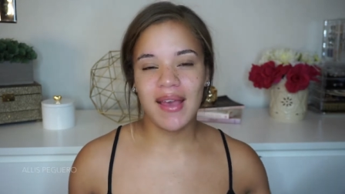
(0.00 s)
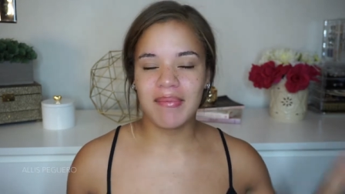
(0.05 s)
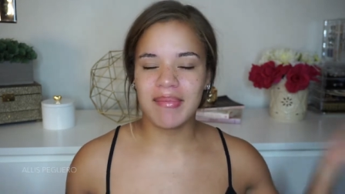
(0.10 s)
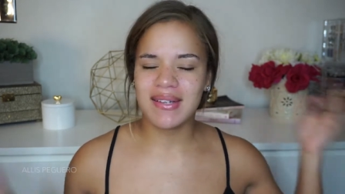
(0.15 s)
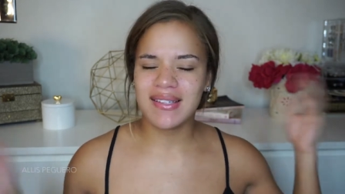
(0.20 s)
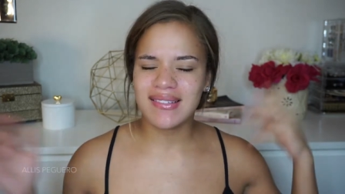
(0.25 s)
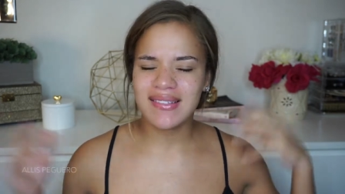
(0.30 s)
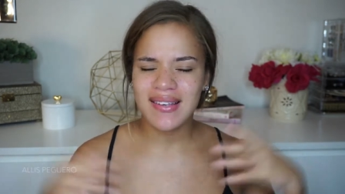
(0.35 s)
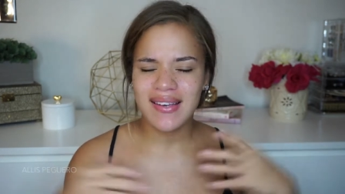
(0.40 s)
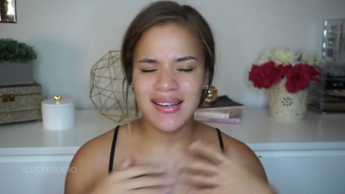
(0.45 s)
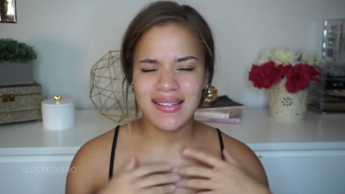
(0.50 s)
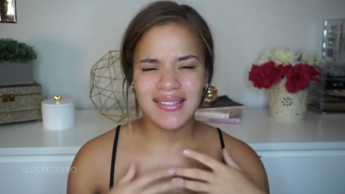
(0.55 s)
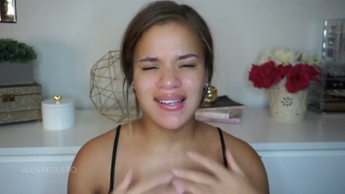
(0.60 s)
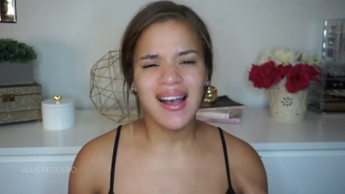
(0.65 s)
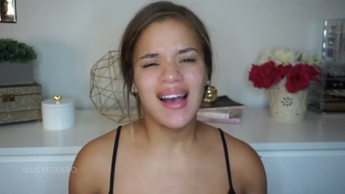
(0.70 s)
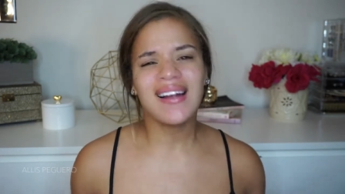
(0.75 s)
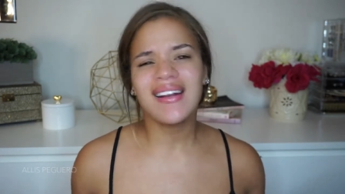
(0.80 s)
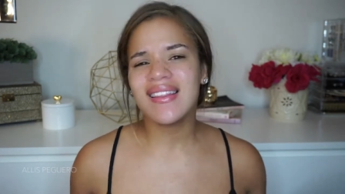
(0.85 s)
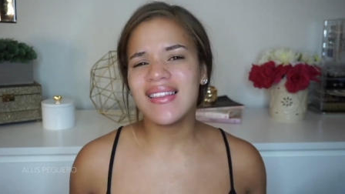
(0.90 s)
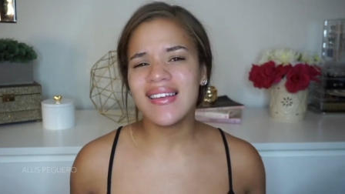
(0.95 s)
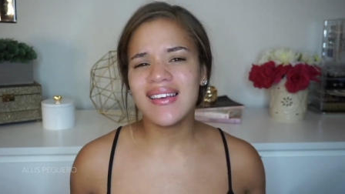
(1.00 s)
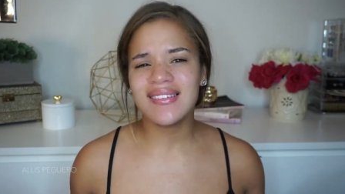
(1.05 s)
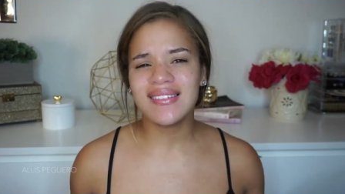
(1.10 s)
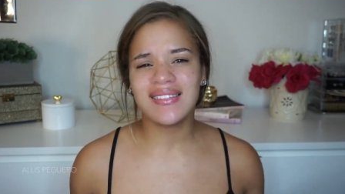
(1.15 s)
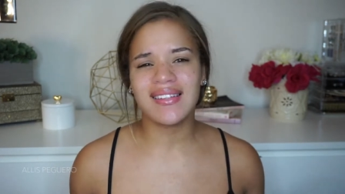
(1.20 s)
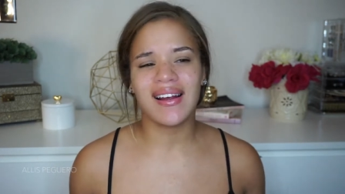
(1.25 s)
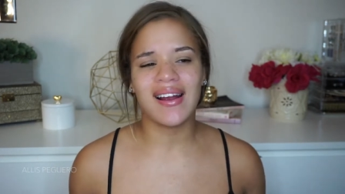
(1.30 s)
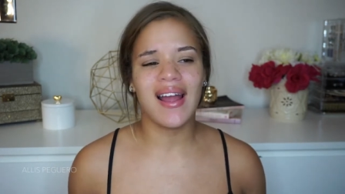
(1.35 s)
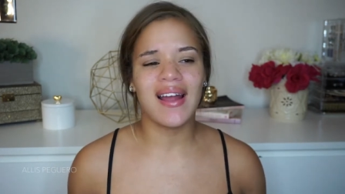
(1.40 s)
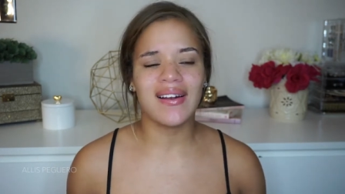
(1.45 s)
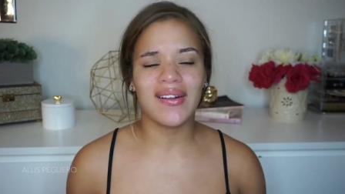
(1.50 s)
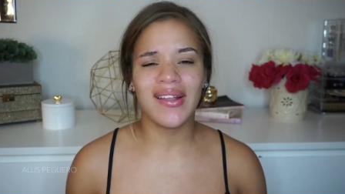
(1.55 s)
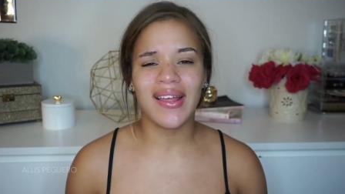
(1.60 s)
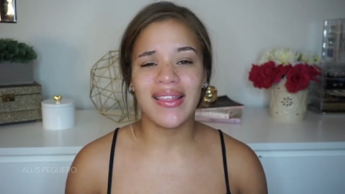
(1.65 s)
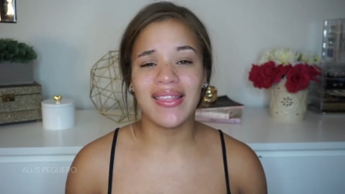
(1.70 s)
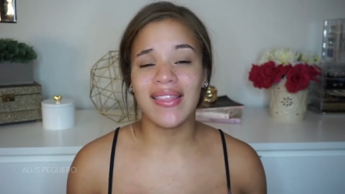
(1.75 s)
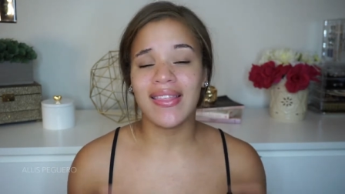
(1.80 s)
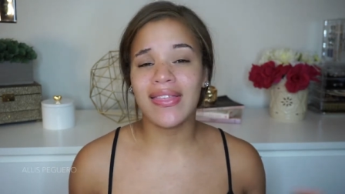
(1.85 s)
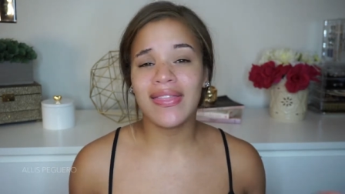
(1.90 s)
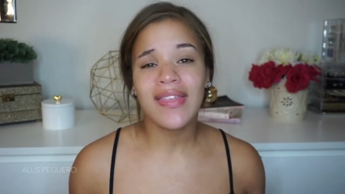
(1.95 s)
I've been seeing a ton of these. These are kind of
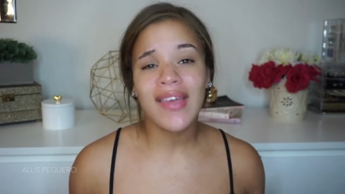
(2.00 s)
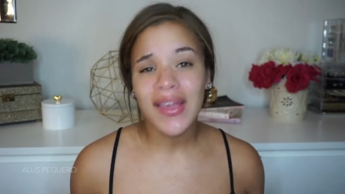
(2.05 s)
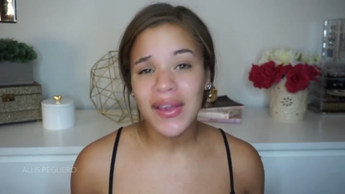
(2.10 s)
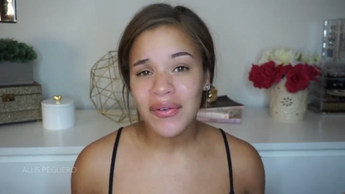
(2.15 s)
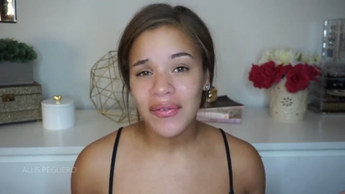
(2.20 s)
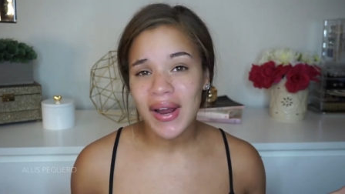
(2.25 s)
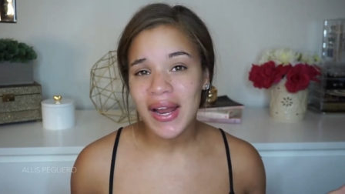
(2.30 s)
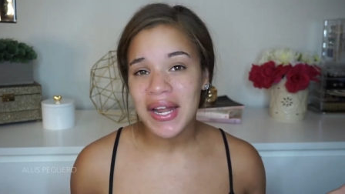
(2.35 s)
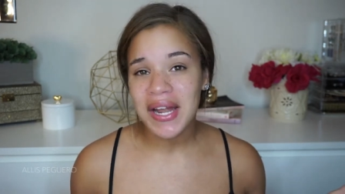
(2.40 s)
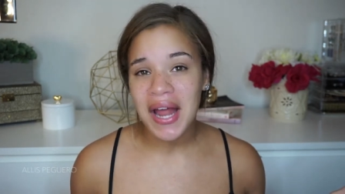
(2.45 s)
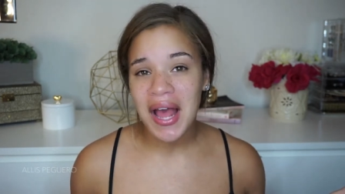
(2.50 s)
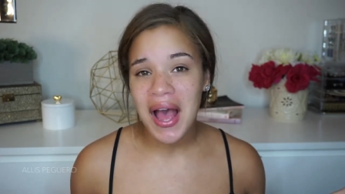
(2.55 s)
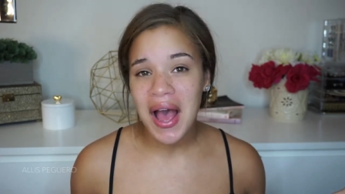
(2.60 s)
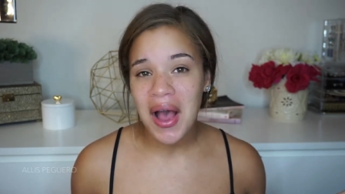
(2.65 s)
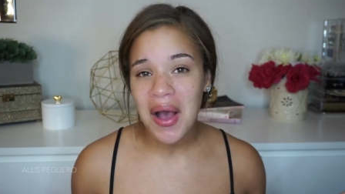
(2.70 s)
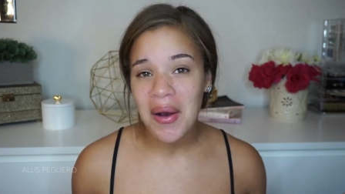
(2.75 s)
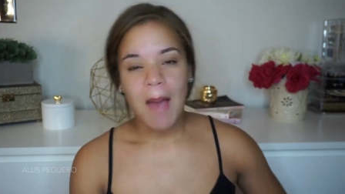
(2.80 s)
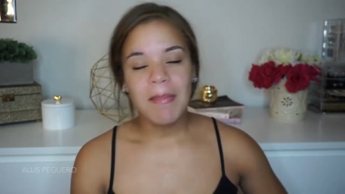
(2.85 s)
like the thing right now.